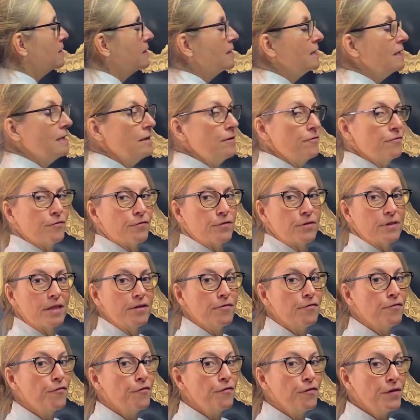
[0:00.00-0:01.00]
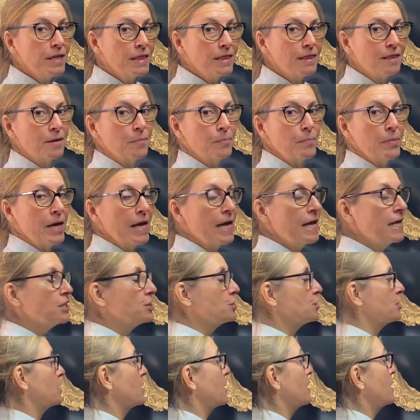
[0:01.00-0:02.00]
teeth that fit the
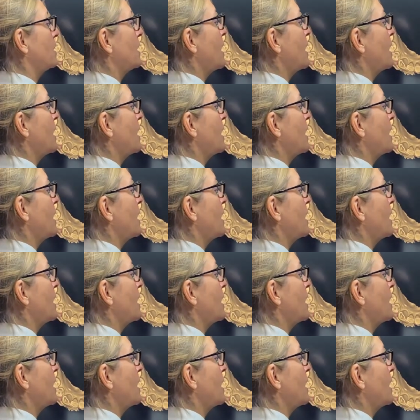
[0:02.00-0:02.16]
patient